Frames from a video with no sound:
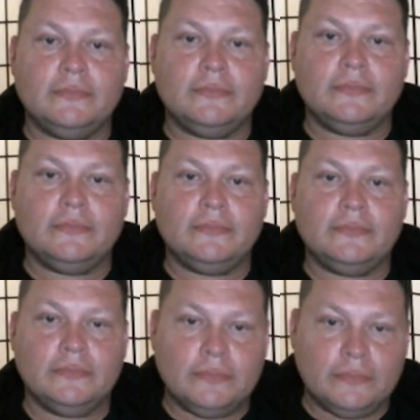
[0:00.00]

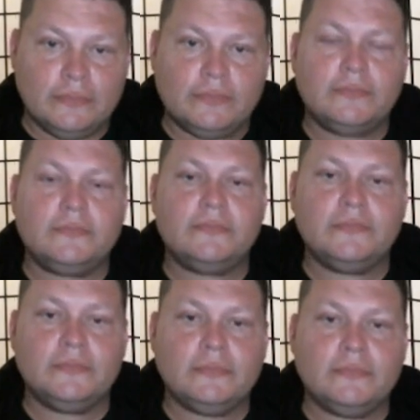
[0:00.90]

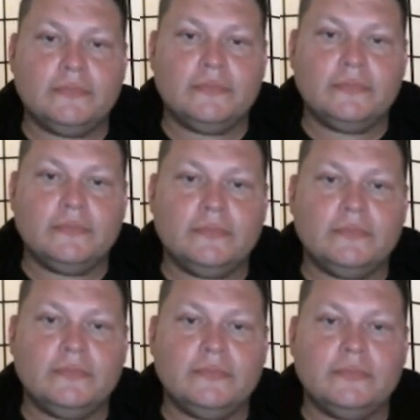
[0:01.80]

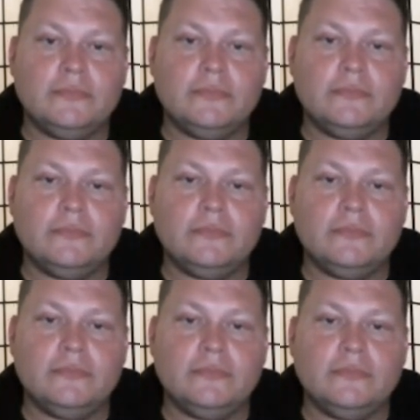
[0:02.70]

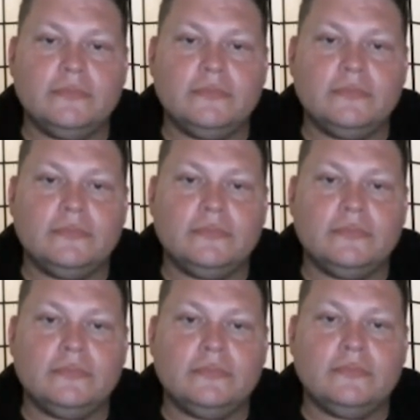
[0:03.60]
(silent)